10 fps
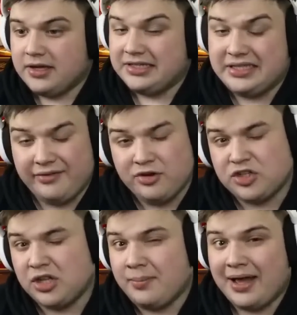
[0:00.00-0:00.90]

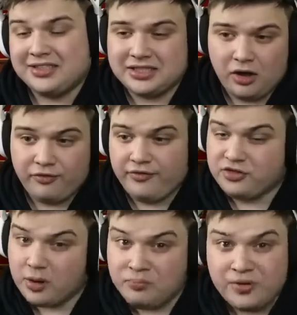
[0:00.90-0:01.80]
700 buy to start off with,
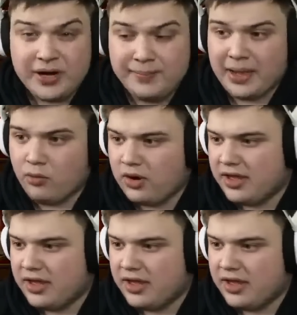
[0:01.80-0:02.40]
so a pretty big one.